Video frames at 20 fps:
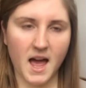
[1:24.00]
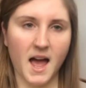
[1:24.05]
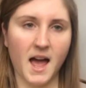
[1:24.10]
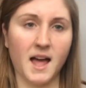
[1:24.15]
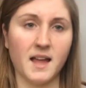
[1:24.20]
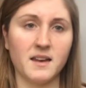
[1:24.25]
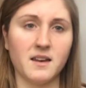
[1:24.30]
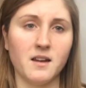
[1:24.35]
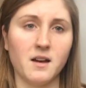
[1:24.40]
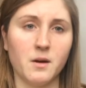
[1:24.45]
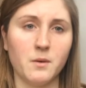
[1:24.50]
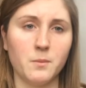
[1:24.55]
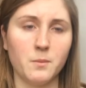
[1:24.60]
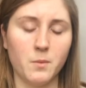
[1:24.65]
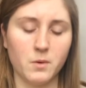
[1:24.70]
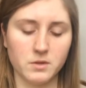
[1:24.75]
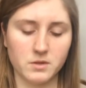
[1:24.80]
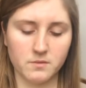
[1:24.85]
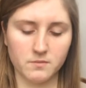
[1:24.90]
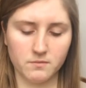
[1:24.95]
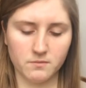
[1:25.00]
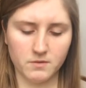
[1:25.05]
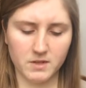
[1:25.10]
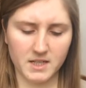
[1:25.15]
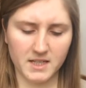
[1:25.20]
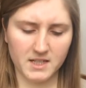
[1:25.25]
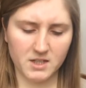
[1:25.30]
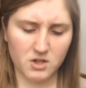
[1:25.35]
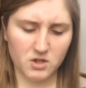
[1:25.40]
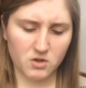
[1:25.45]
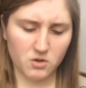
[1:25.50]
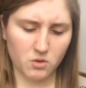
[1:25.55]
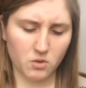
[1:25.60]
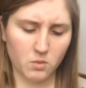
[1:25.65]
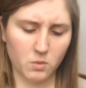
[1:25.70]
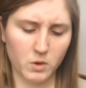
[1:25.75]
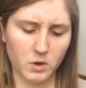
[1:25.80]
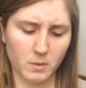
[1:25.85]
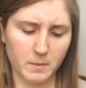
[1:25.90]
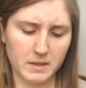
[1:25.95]
and I wasn't really
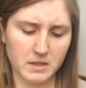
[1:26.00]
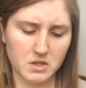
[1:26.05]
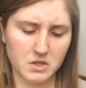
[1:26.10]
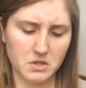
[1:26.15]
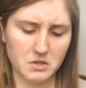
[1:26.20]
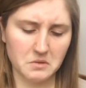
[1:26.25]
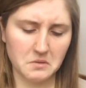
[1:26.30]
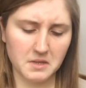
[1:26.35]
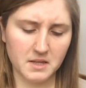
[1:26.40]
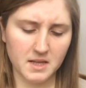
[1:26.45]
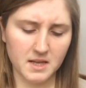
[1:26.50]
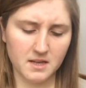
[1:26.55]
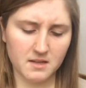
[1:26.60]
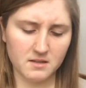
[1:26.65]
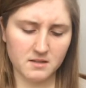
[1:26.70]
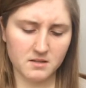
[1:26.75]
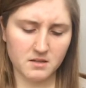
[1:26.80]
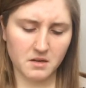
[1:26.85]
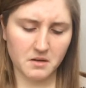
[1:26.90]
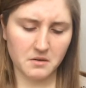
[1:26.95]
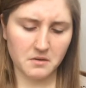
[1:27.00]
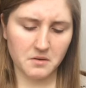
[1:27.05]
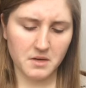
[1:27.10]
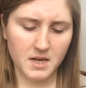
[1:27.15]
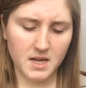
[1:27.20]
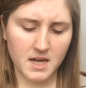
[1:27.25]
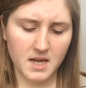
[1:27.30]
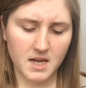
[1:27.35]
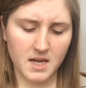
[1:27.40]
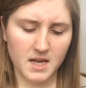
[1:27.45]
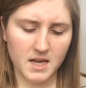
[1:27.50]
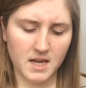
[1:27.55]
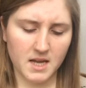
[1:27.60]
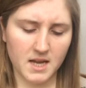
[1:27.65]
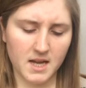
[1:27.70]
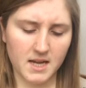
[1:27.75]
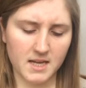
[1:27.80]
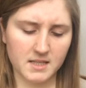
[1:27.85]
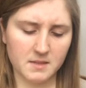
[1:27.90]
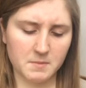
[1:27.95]
sure what you're meant to do with it. So
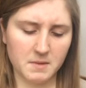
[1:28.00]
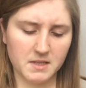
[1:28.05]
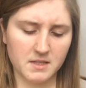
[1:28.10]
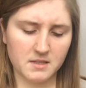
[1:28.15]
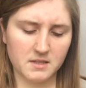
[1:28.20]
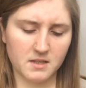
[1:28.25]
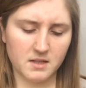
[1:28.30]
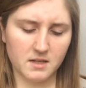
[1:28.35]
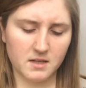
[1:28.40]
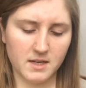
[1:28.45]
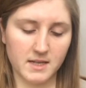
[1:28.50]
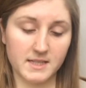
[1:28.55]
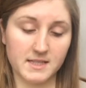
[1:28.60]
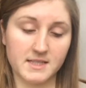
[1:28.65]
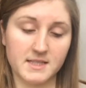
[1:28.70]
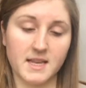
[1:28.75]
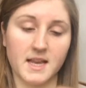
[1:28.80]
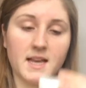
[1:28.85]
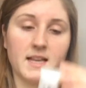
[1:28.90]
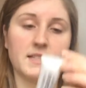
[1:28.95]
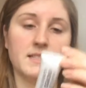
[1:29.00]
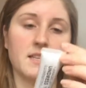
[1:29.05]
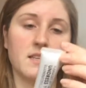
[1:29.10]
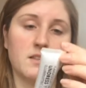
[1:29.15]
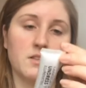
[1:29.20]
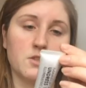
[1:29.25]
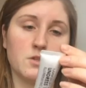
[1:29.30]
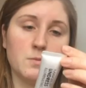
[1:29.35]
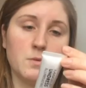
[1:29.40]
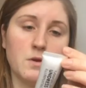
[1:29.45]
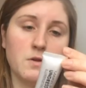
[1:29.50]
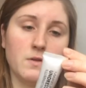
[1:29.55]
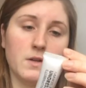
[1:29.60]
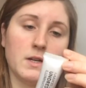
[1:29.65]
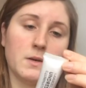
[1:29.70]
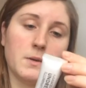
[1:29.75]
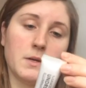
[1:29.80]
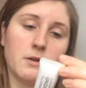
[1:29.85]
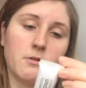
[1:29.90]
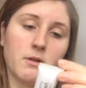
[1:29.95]
it's meant to, it says, the smooth
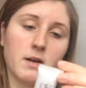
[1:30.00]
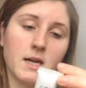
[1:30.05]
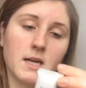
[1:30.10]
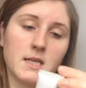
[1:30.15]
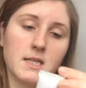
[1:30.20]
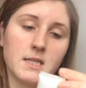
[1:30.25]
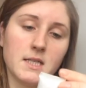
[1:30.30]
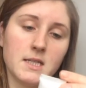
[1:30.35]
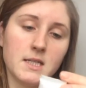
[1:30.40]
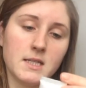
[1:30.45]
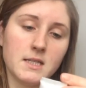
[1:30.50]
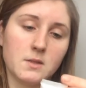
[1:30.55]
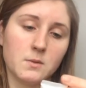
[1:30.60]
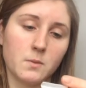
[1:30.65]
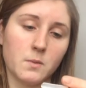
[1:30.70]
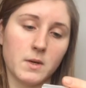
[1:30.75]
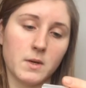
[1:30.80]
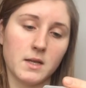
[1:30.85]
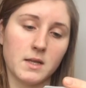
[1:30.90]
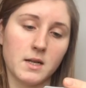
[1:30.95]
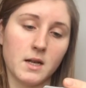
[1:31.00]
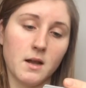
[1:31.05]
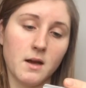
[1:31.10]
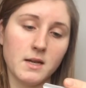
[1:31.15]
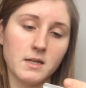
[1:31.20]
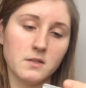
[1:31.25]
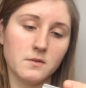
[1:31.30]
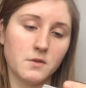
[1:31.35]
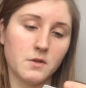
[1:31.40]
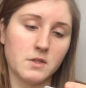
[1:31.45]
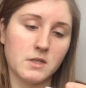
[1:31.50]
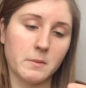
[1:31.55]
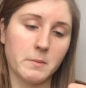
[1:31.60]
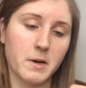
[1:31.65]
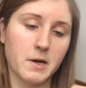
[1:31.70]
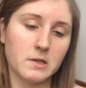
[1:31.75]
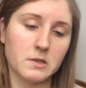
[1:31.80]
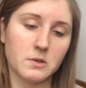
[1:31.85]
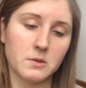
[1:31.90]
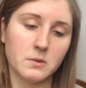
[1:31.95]
liquid created with light diffusing
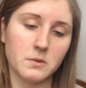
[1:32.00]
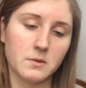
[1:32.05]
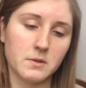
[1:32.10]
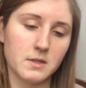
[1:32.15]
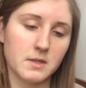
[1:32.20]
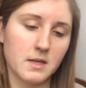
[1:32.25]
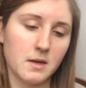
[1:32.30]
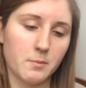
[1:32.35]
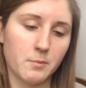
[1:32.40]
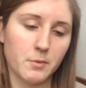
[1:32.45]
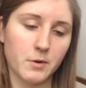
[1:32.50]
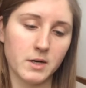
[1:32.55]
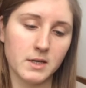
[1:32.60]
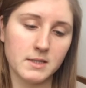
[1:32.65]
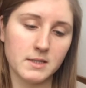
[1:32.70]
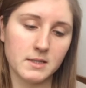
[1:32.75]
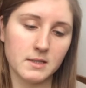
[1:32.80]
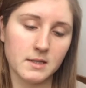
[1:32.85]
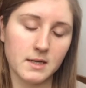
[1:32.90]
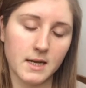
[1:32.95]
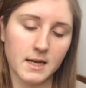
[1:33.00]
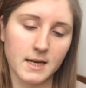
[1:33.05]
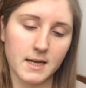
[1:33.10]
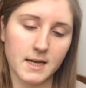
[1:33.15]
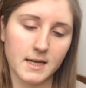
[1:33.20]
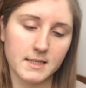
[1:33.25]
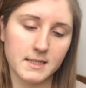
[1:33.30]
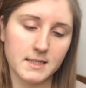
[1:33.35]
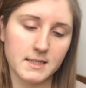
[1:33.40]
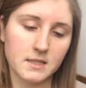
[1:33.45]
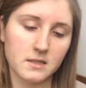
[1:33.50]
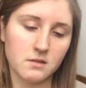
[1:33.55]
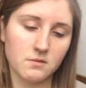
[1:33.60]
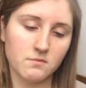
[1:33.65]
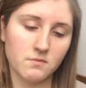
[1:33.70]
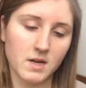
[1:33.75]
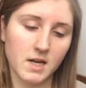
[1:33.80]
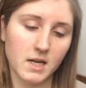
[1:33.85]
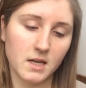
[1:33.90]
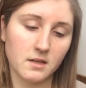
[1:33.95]
particles that brighten and add
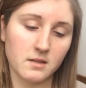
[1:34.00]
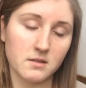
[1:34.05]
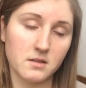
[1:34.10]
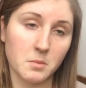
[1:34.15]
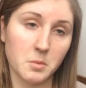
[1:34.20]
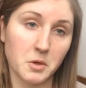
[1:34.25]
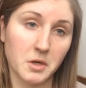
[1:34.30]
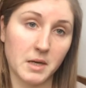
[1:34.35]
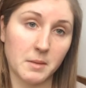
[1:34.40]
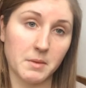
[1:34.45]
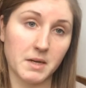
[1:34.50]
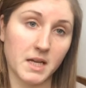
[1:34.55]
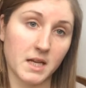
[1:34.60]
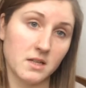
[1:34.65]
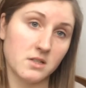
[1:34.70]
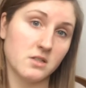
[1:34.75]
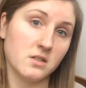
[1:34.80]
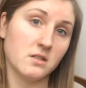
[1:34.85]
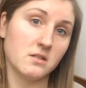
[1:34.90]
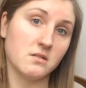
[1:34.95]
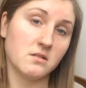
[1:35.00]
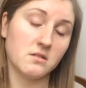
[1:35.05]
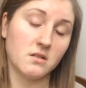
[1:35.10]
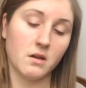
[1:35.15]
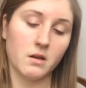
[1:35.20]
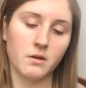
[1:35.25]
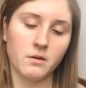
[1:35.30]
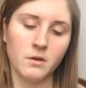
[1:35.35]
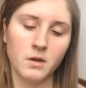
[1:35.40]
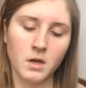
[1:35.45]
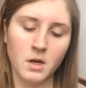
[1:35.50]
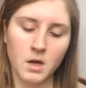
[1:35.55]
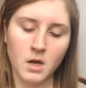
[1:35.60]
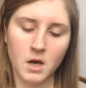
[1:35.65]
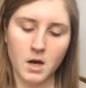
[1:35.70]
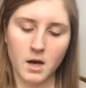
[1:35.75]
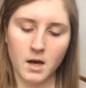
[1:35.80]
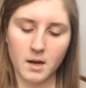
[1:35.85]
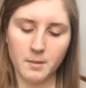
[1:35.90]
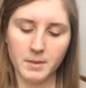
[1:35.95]
instant radiance upon application. So
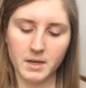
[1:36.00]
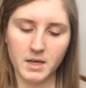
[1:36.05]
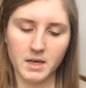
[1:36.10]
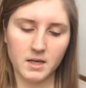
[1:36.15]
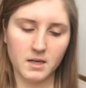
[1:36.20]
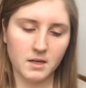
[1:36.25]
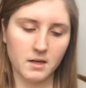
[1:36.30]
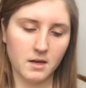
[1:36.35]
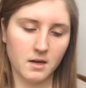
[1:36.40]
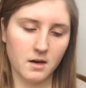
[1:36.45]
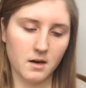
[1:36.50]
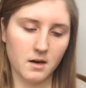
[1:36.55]
I mean,